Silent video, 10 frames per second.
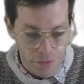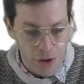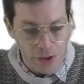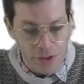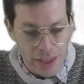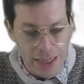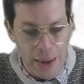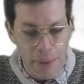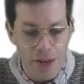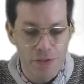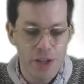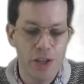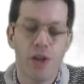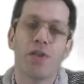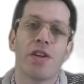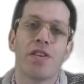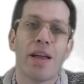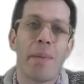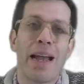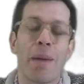the first thing about videos is
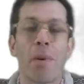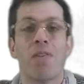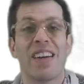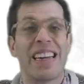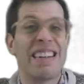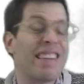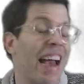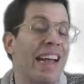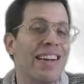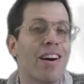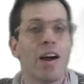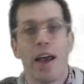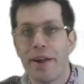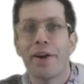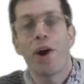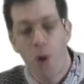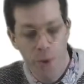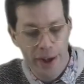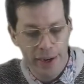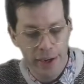they're made up of a container and a
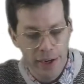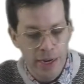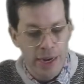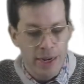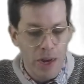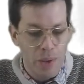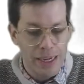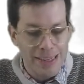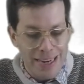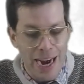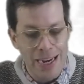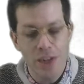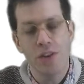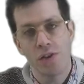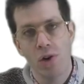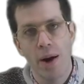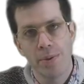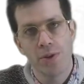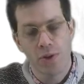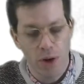codec. Now, a container
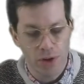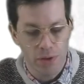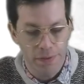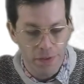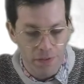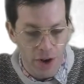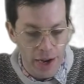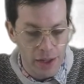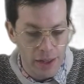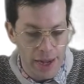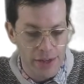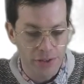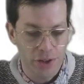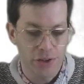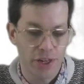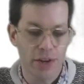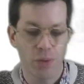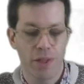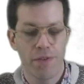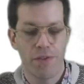describes the structure of the file and
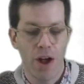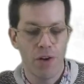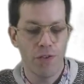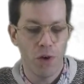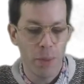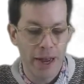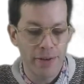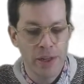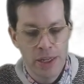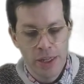associates with the file format.